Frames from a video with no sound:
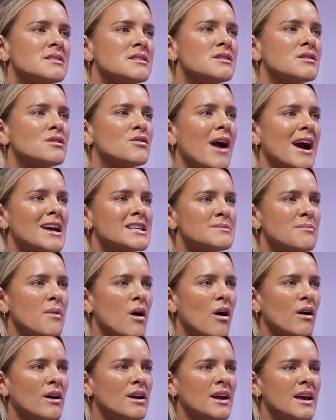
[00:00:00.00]
and the Grass
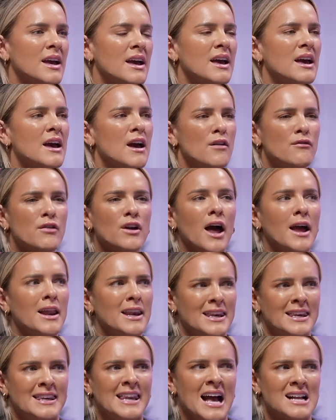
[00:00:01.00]
Market for, like,
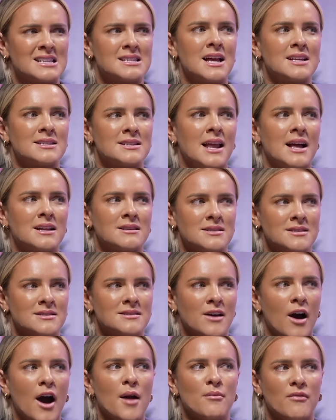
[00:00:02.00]
lads
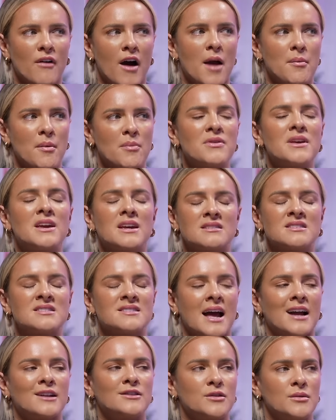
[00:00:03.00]
type vibe. I'm thinking
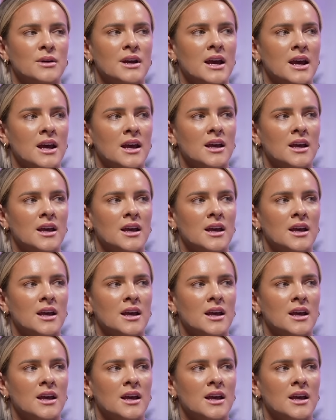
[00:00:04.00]
stag do here.